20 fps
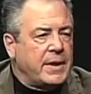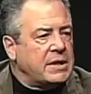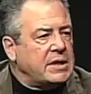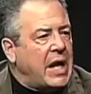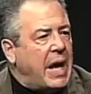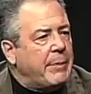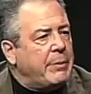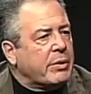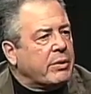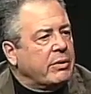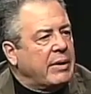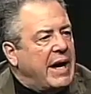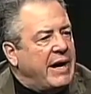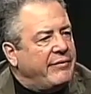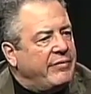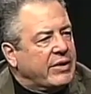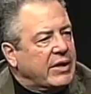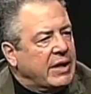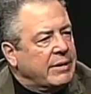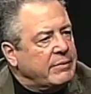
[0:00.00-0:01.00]

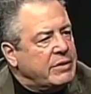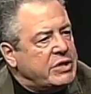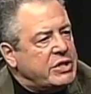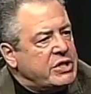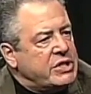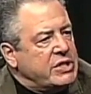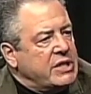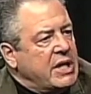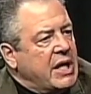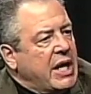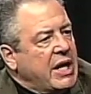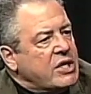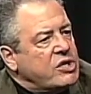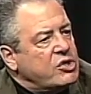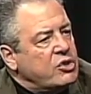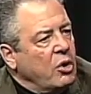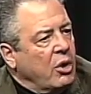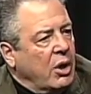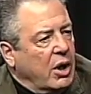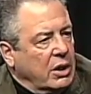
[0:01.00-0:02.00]
topographic images that i
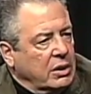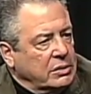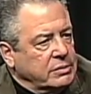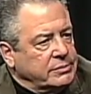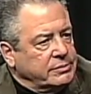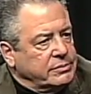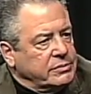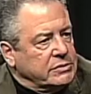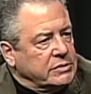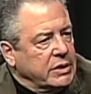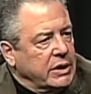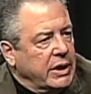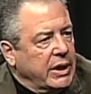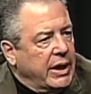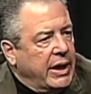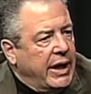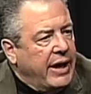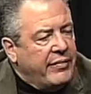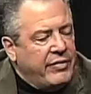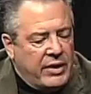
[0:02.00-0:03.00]
saw
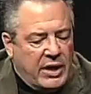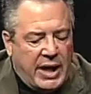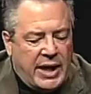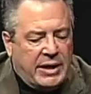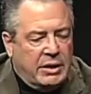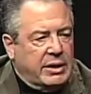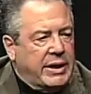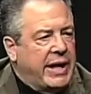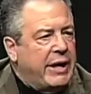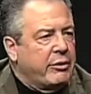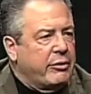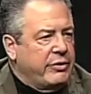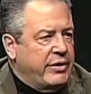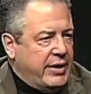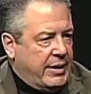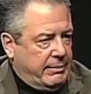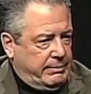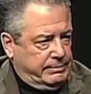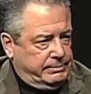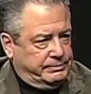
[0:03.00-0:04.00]
and then i layer
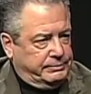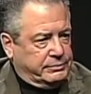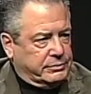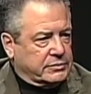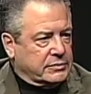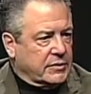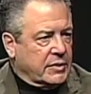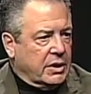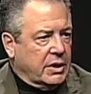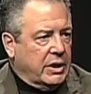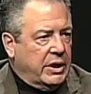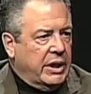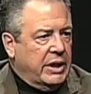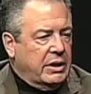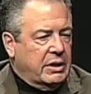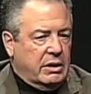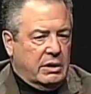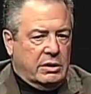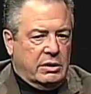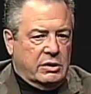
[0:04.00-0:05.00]
them
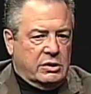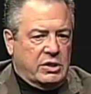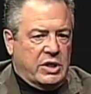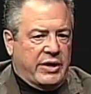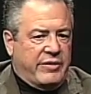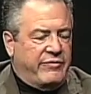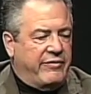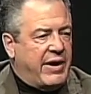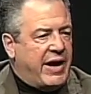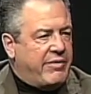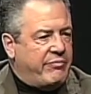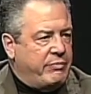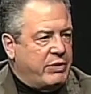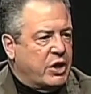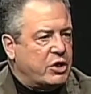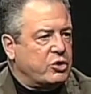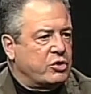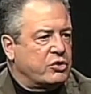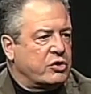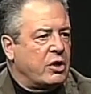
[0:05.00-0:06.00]
and the, there's like five
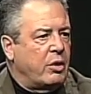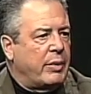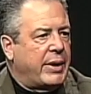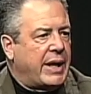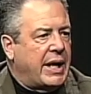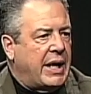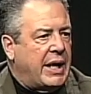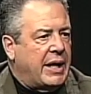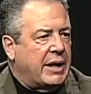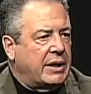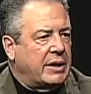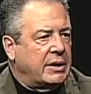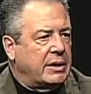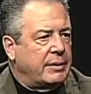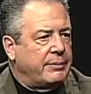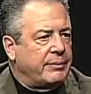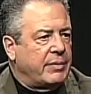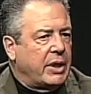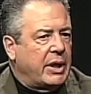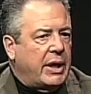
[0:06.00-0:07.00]
pictures going on
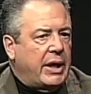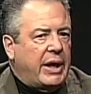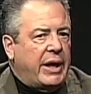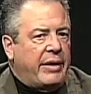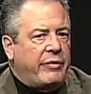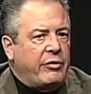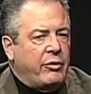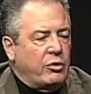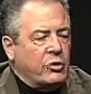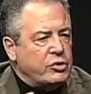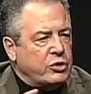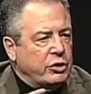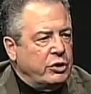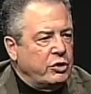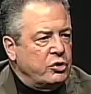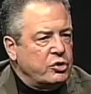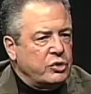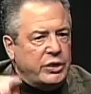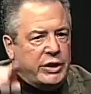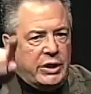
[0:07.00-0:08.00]
and those are
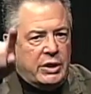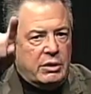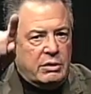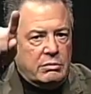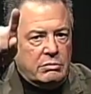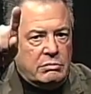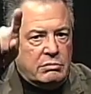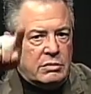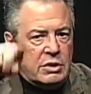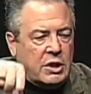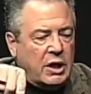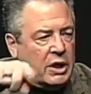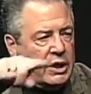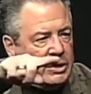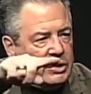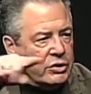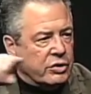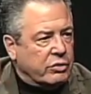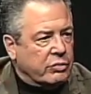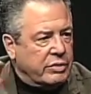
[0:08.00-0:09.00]
usually cut
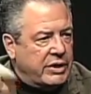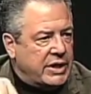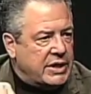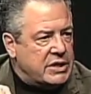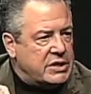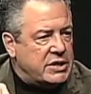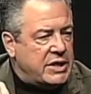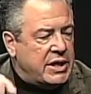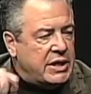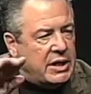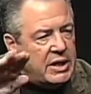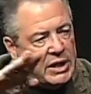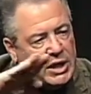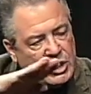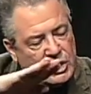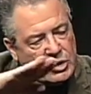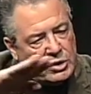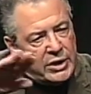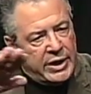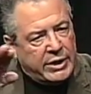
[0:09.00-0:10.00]
into grids and
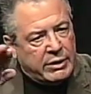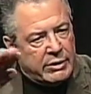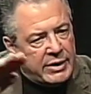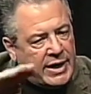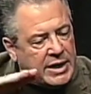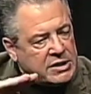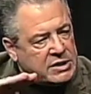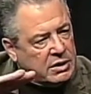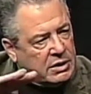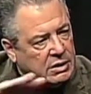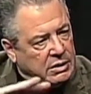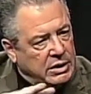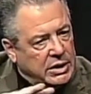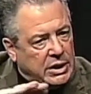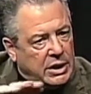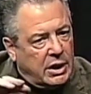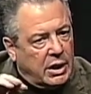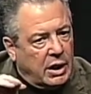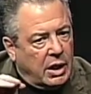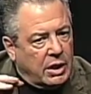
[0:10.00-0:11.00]
each layer gets a,
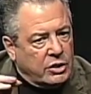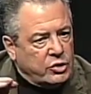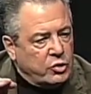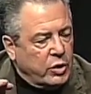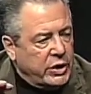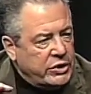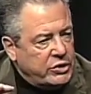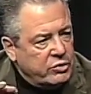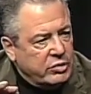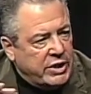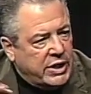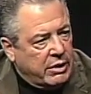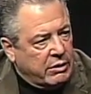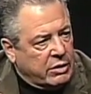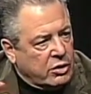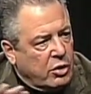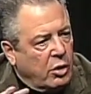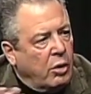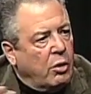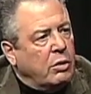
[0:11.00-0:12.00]
a 22
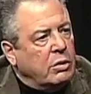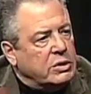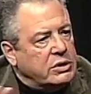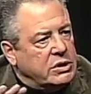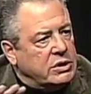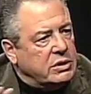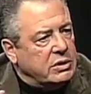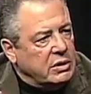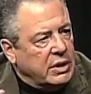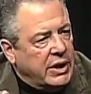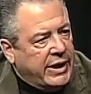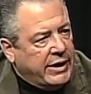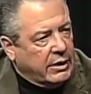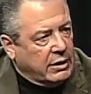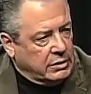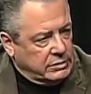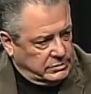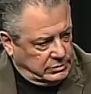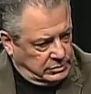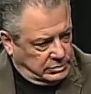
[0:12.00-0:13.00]
karat gold
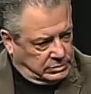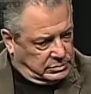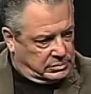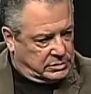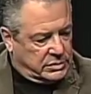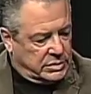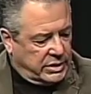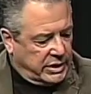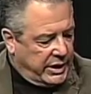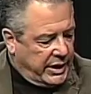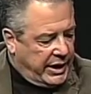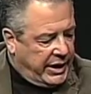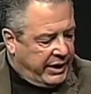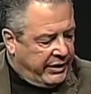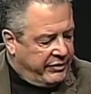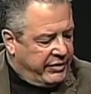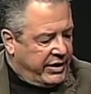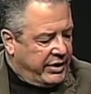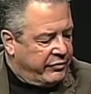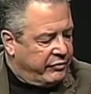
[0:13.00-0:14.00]
layer
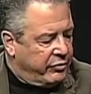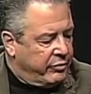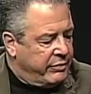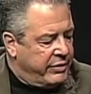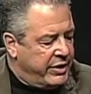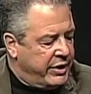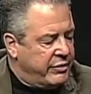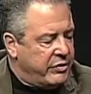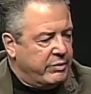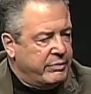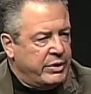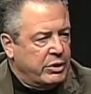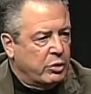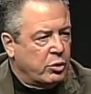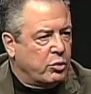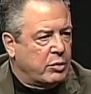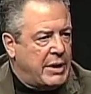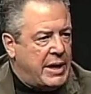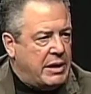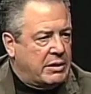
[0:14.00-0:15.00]
and then from there the middle
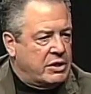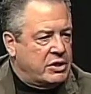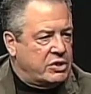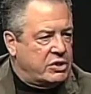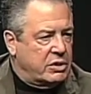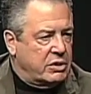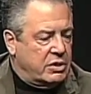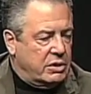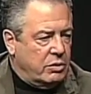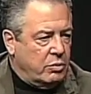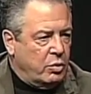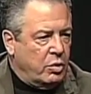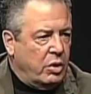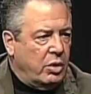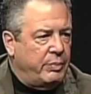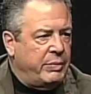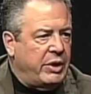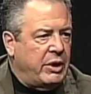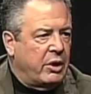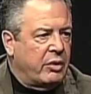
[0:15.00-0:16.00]
ground is
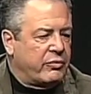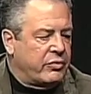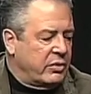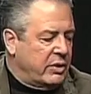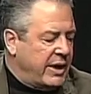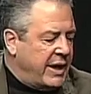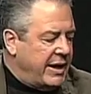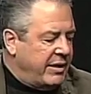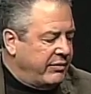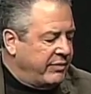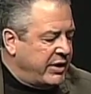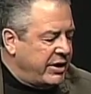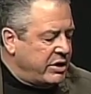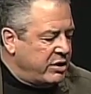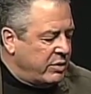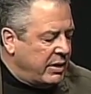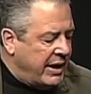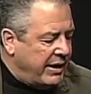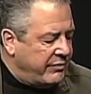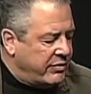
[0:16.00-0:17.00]
will be overlaid and then
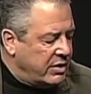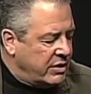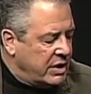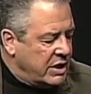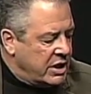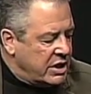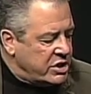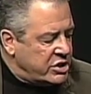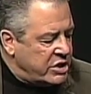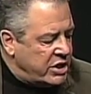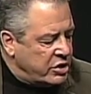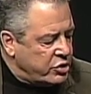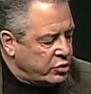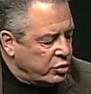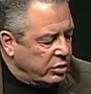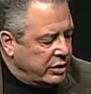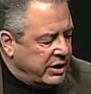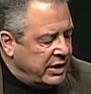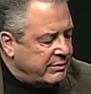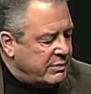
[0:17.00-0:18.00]
you have the
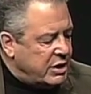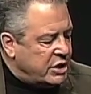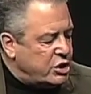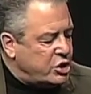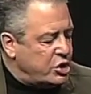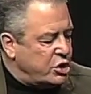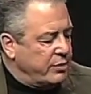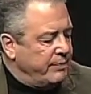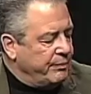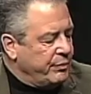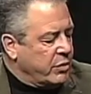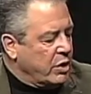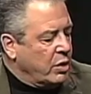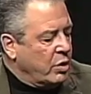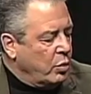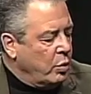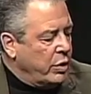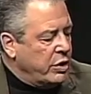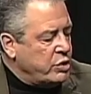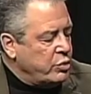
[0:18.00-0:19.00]
central image mm
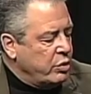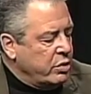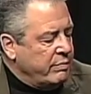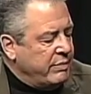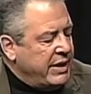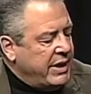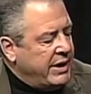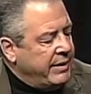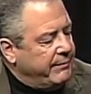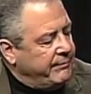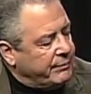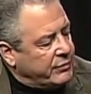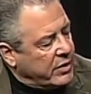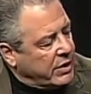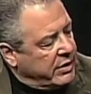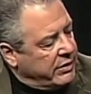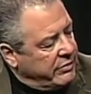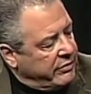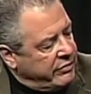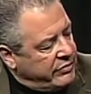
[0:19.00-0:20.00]
-hmm. which would be
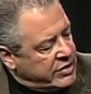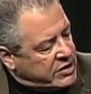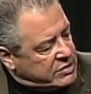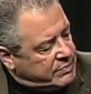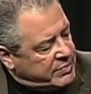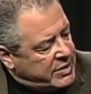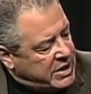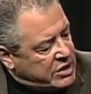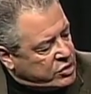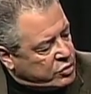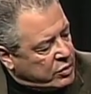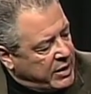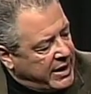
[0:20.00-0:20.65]
this piece